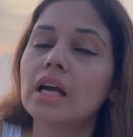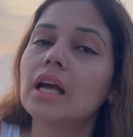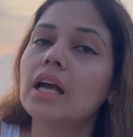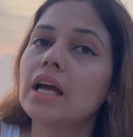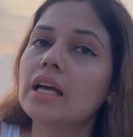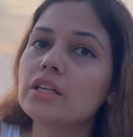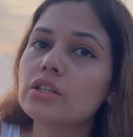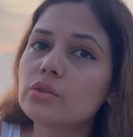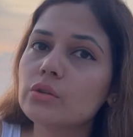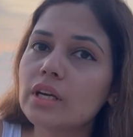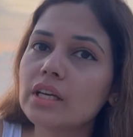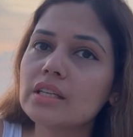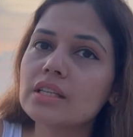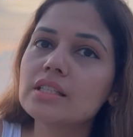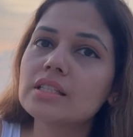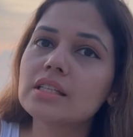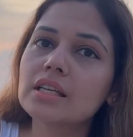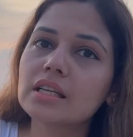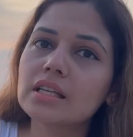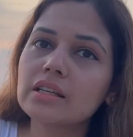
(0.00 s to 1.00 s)
And to get a
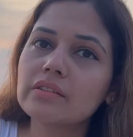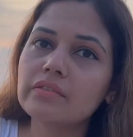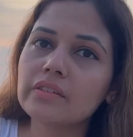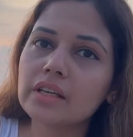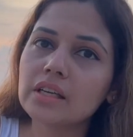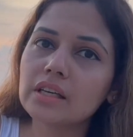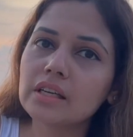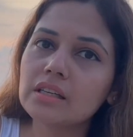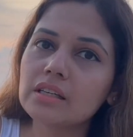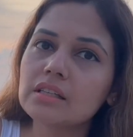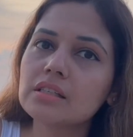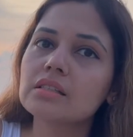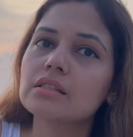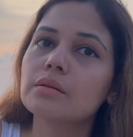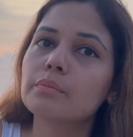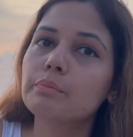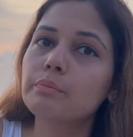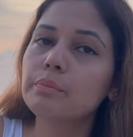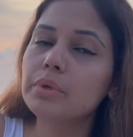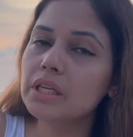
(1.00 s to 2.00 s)
significant
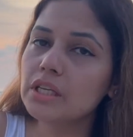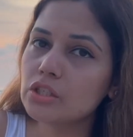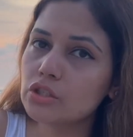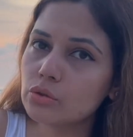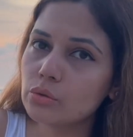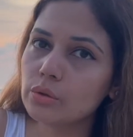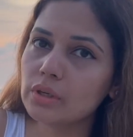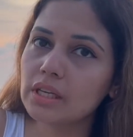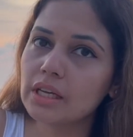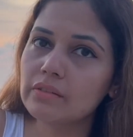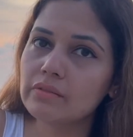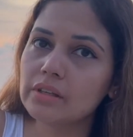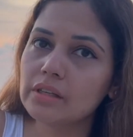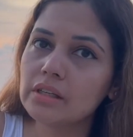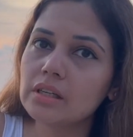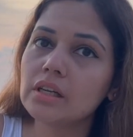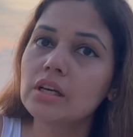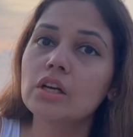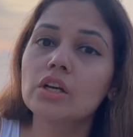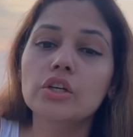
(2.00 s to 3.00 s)
B2 level,
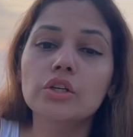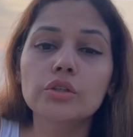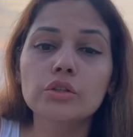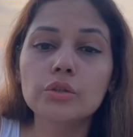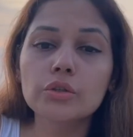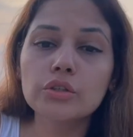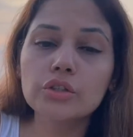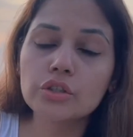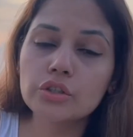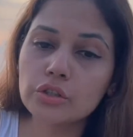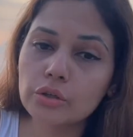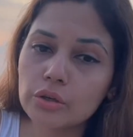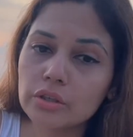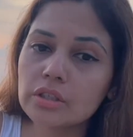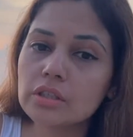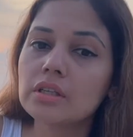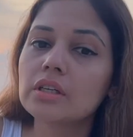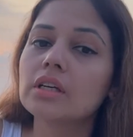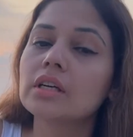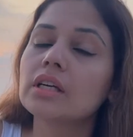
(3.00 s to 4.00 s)
you
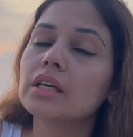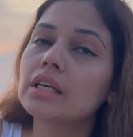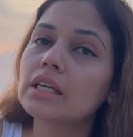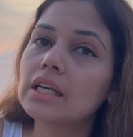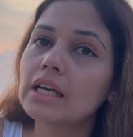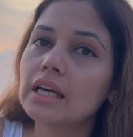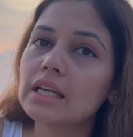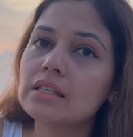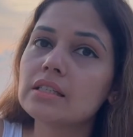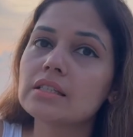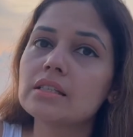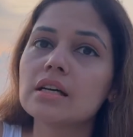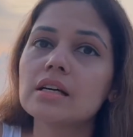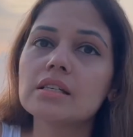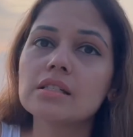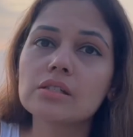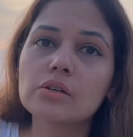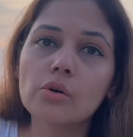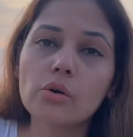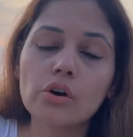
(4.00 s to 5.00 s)
should get a
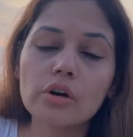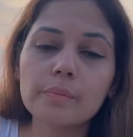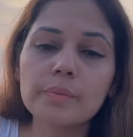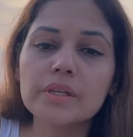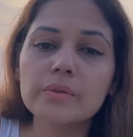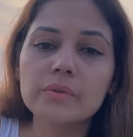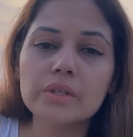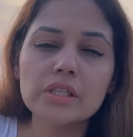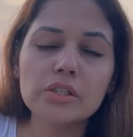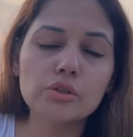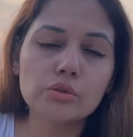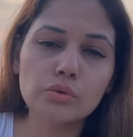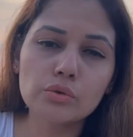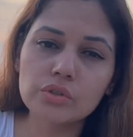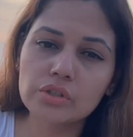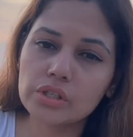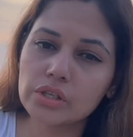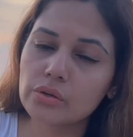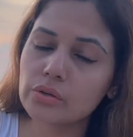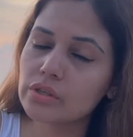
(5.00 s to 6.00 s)
score between
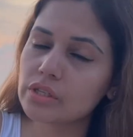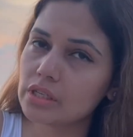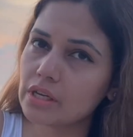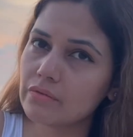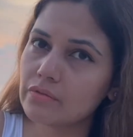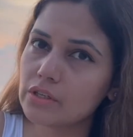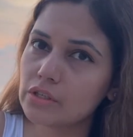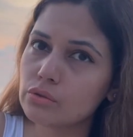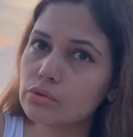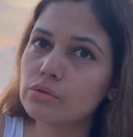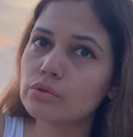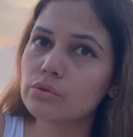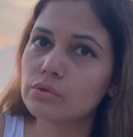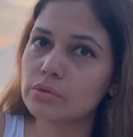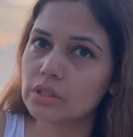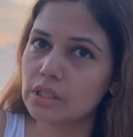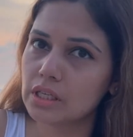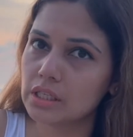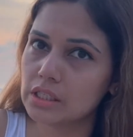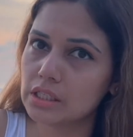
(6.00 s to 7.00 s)
207 to
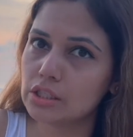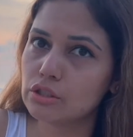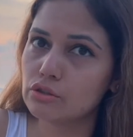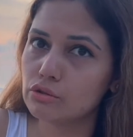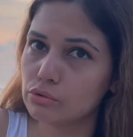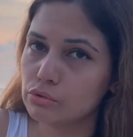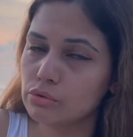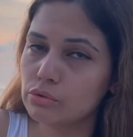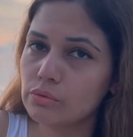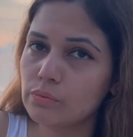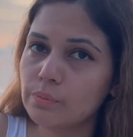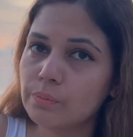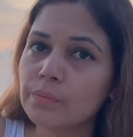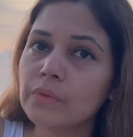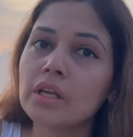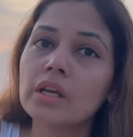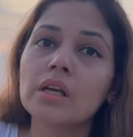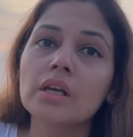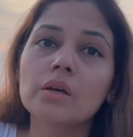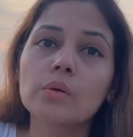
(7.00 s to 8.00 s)
232,
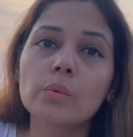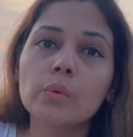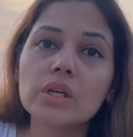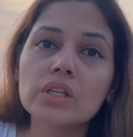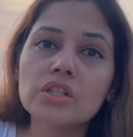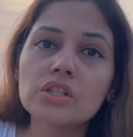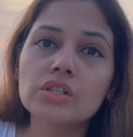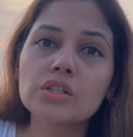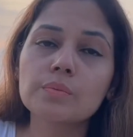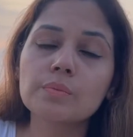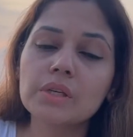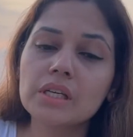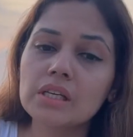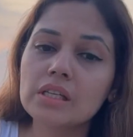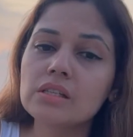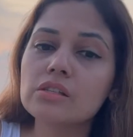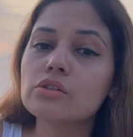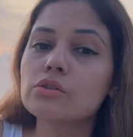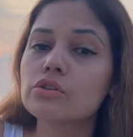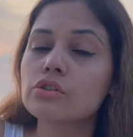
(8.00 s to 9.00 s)
which
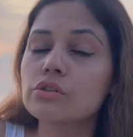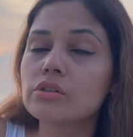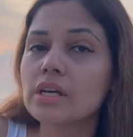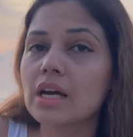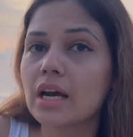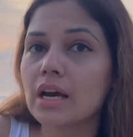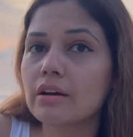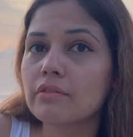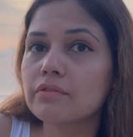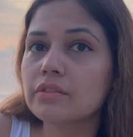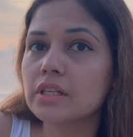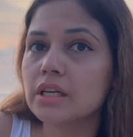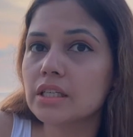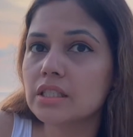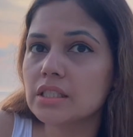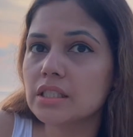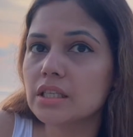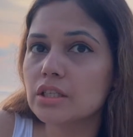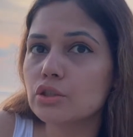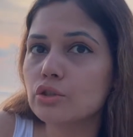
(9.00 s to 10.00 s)
means you should have
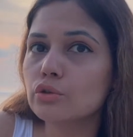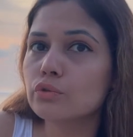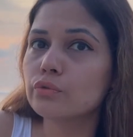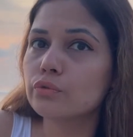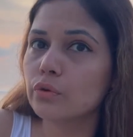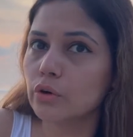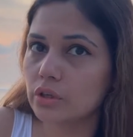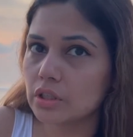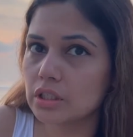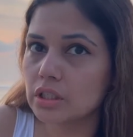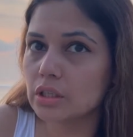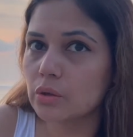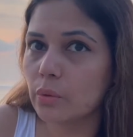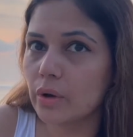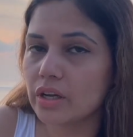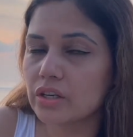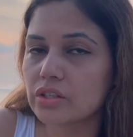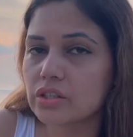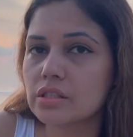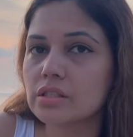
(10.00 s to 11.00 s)
38 to 40
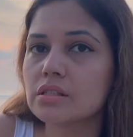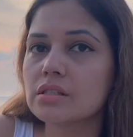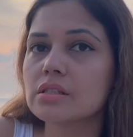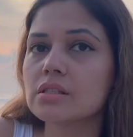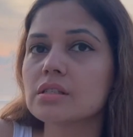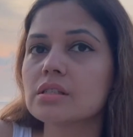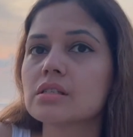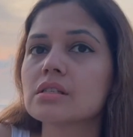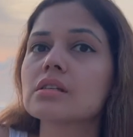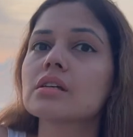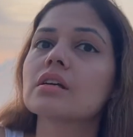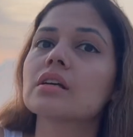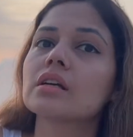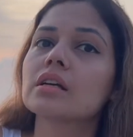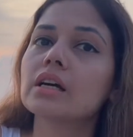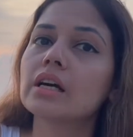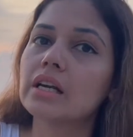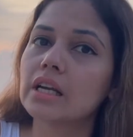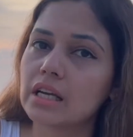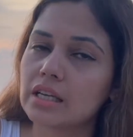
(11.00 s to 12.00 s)
questions
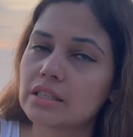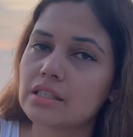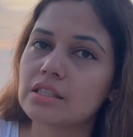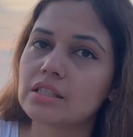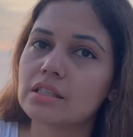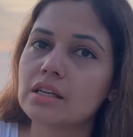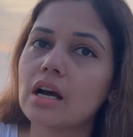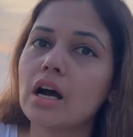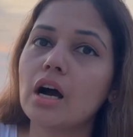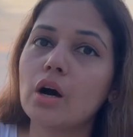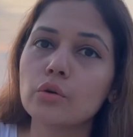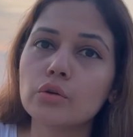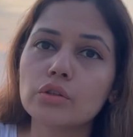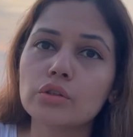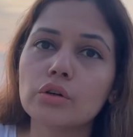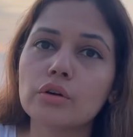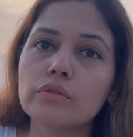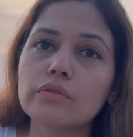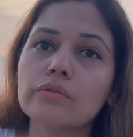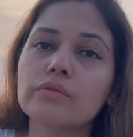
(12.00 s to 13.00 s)
correct out
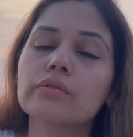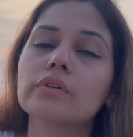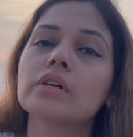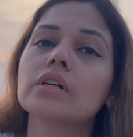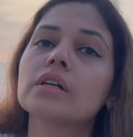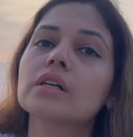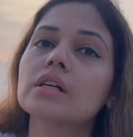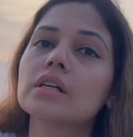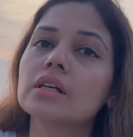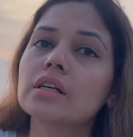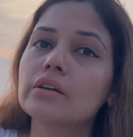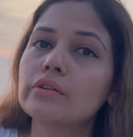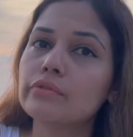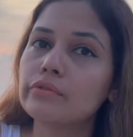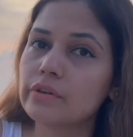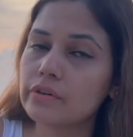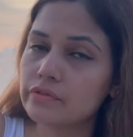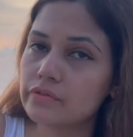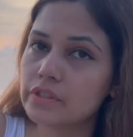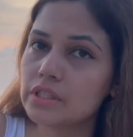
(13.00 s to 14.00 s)
of
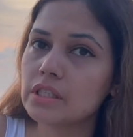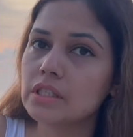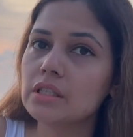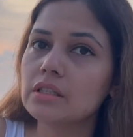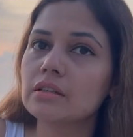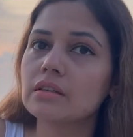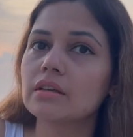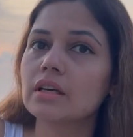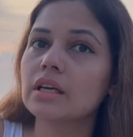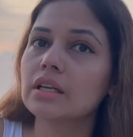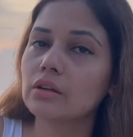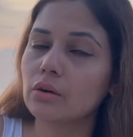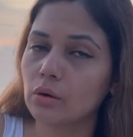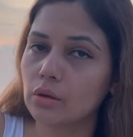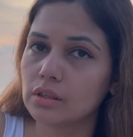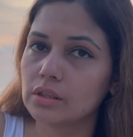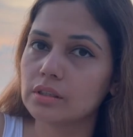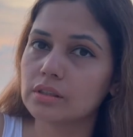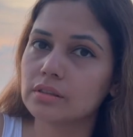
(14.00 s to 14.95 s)
50 in all.